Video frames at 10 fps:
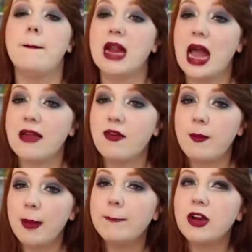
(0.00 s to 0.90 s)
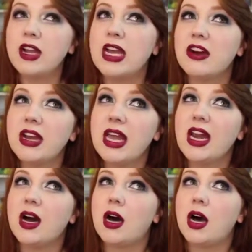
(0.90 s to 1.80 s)
but I remember hearing
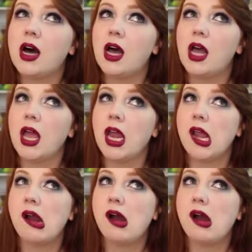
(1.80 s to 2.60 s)
it on,